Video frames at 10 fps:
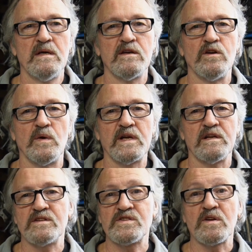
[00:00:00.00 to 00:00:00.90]
You know, at an
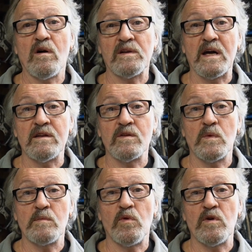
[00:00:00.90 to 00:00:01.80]
installed height of
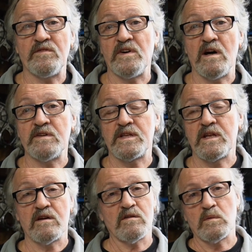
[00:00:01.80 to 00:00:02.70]
1.5, I
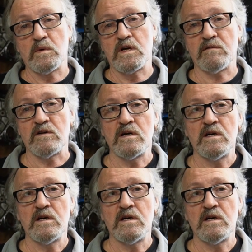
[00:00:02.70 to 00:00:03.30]
think, or whatever.